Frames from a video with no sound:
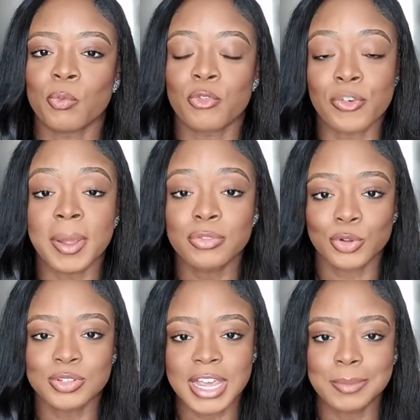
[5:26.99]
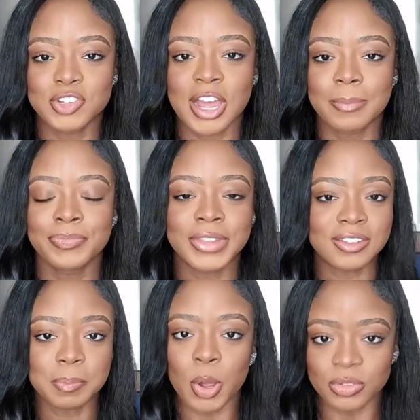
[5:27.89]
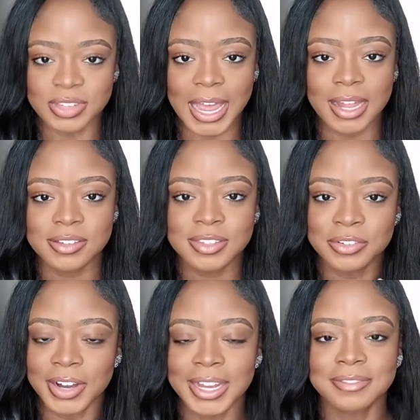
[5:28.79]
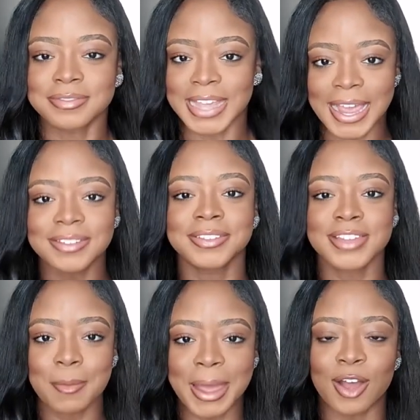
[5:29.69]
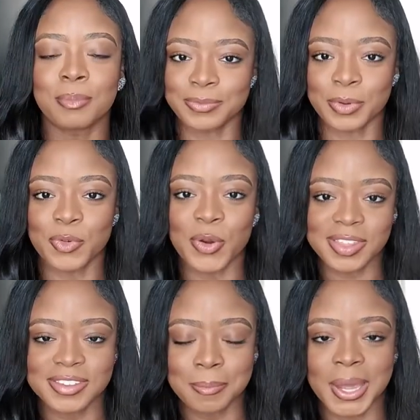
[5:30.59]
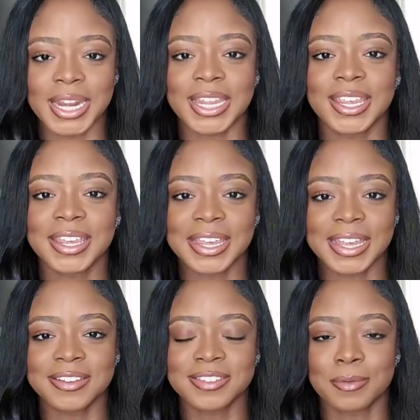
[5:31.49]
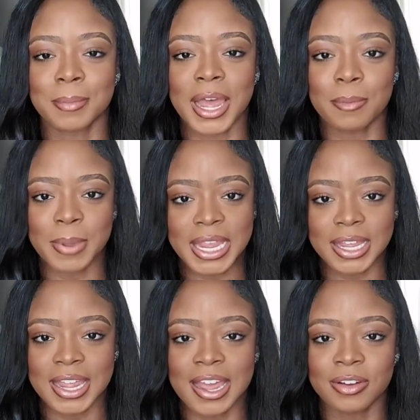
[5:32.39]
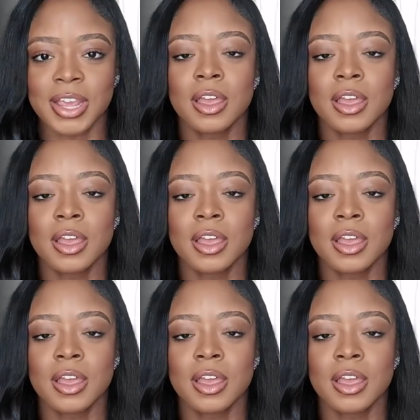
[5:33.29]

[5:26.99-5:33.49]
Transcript: For my full-time job, it's post-tax, right? Taxes come out before this money hits my bank account.